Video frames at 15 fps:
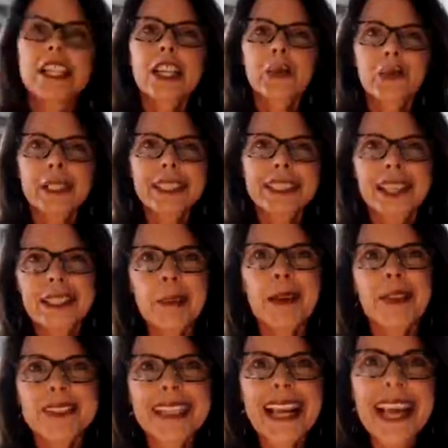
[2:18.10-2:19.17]
We're going to talk
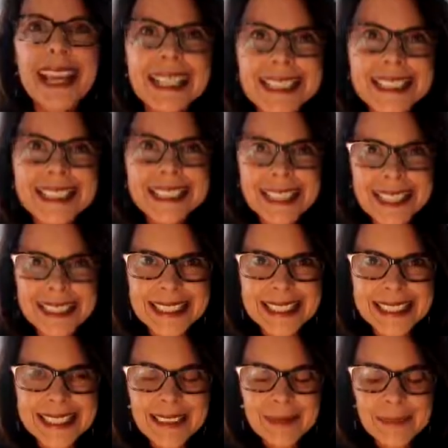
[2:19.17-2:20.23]
about
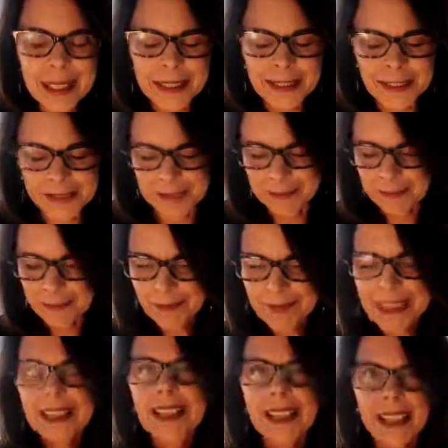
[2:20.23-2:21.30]
kindness.
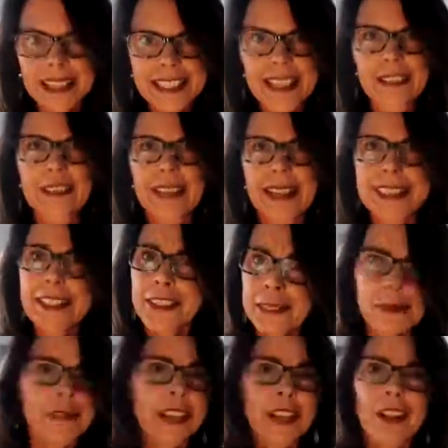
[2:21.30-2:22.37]
I know some
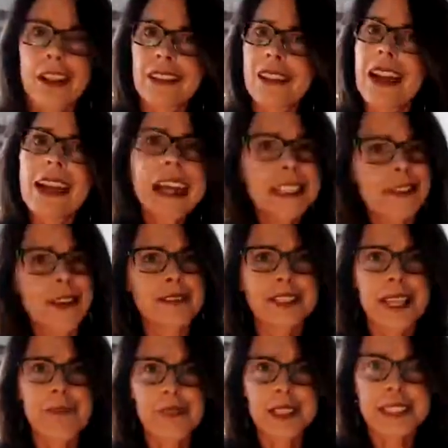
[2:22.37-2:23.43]
of you all, I don't have
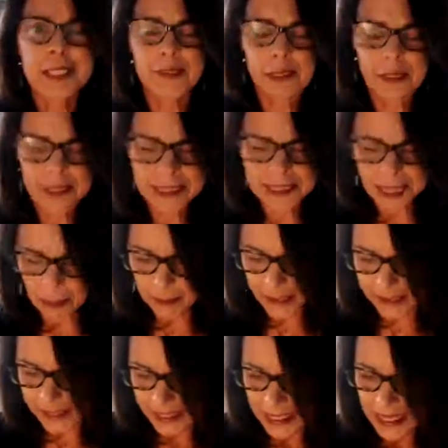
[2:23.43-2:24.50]
time for this fluffy
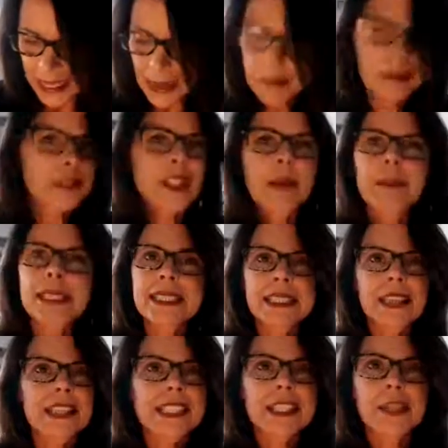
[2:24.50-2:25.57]
topic, but let me
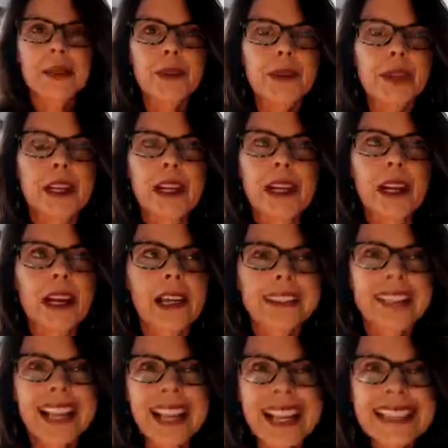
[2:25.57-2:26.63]
tell you,
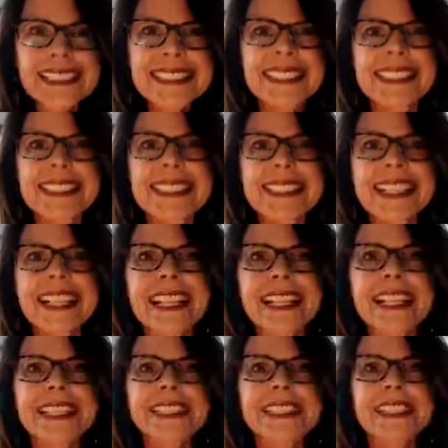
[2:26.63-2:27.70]
kindness
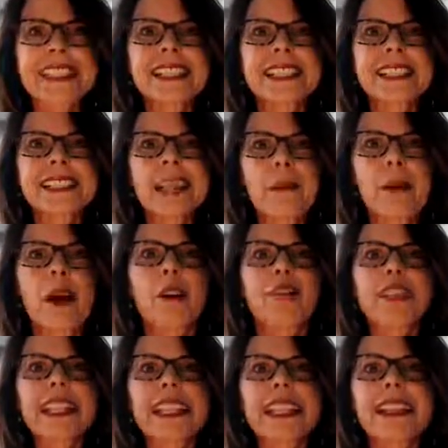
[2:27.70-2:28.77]
is some of
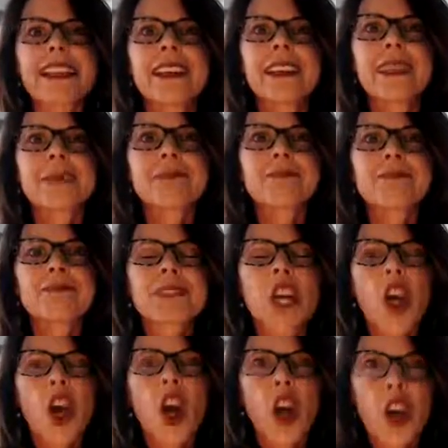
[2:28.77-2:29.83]
the
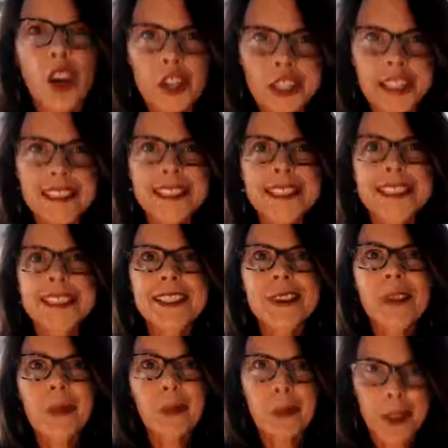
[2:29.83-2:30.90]
hardest
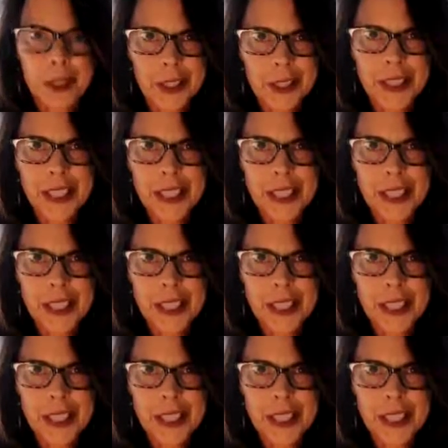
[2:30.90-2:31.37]
work